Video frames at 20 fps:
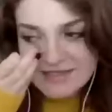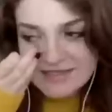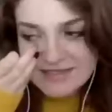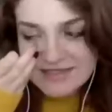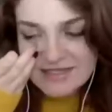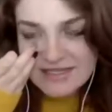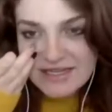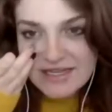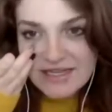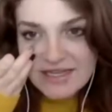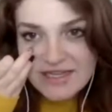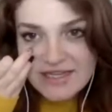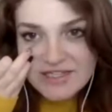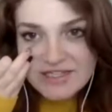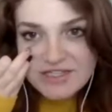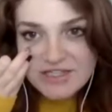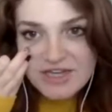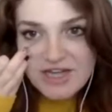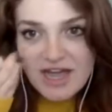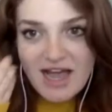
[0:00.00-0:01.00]
a
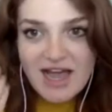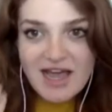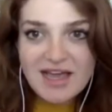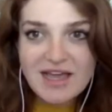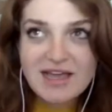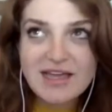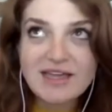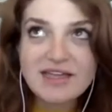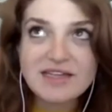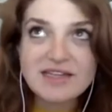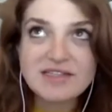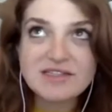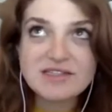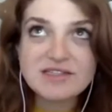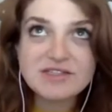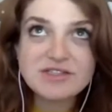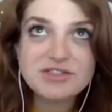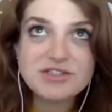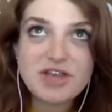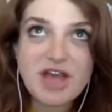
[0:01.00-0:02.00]
teenager, I
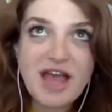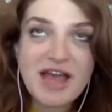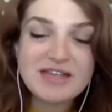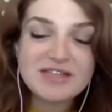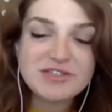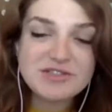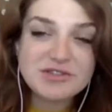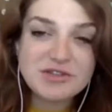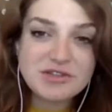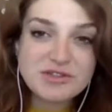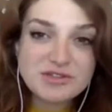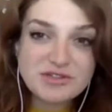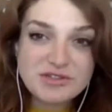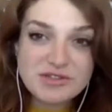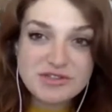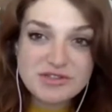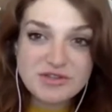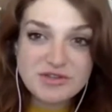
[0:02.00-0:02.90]
struggled